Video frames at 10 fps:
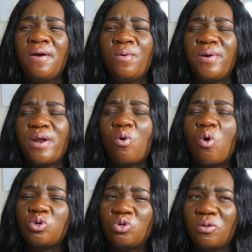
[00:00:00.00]
when I
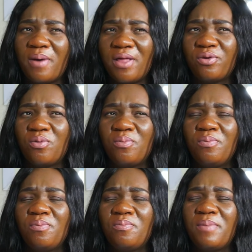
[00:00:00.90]
go to the bathroom,
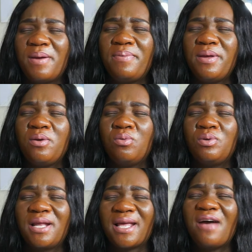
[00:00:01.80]
my pee
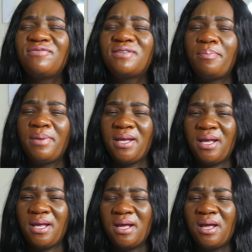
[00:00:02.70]
would like after
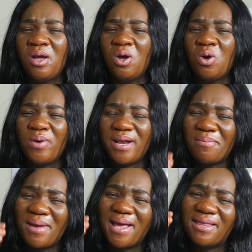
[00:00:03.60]
peeing, when
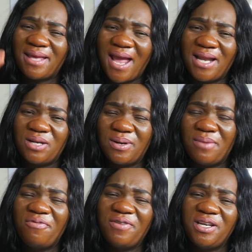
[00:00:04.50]
I'm at the end, when
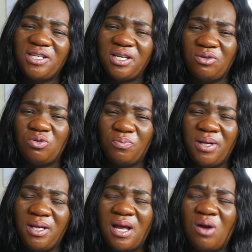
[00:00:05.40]
I'm finishing to
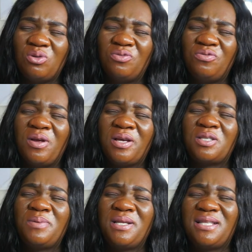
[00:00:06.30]
pee, I would
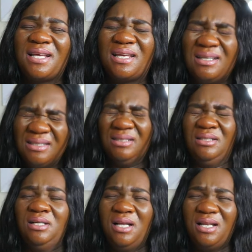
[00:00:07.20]
experience like
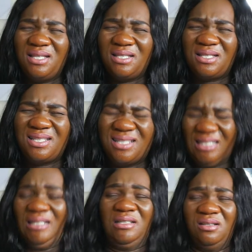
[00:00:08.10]
this,
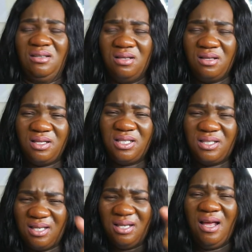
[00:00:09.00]

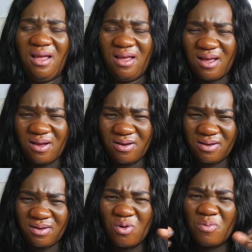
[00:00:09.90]
this
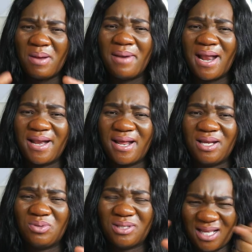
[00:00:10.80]
on my bladder.
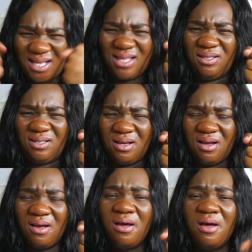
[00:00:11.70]
It was like this,
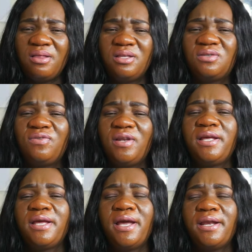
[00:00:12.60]
this
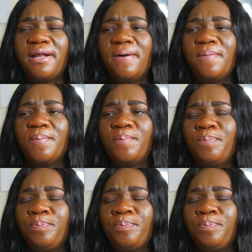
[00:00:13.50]
feeling, and um,